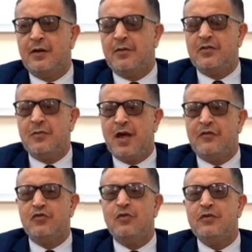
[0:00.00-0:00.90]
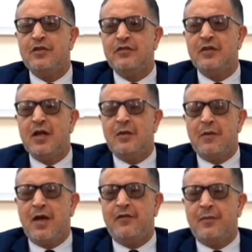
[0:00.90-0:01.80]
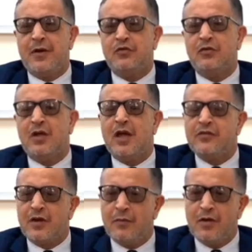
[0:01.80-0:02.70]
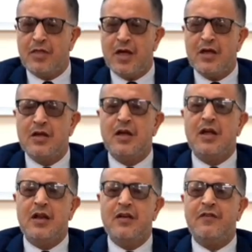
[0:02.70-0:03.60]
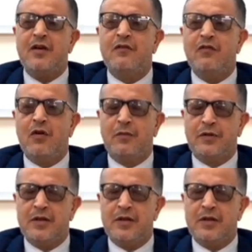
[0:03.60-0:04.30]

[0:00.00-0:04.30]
Patient may have jaundice, may have a patient. Should ask about the liver involvement.